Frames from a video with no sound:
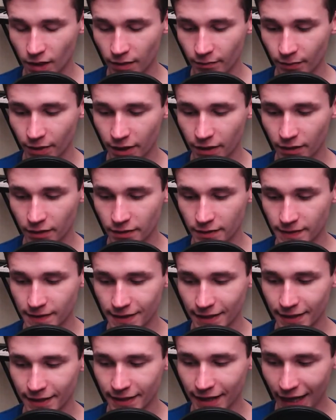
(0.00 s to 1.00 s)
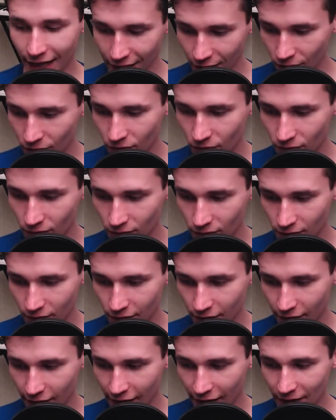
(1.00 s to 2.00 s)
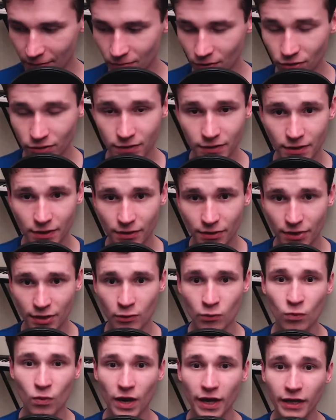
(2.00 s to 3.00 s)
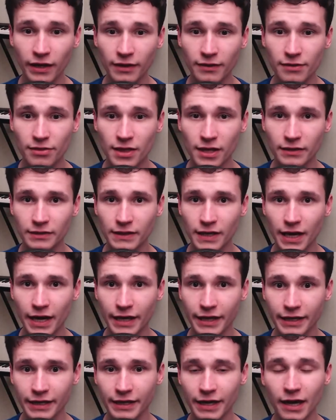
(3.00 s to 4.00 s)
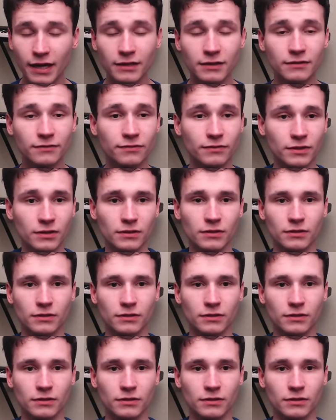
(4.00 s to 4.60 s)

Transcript: Because now I'm on the way that I kind of...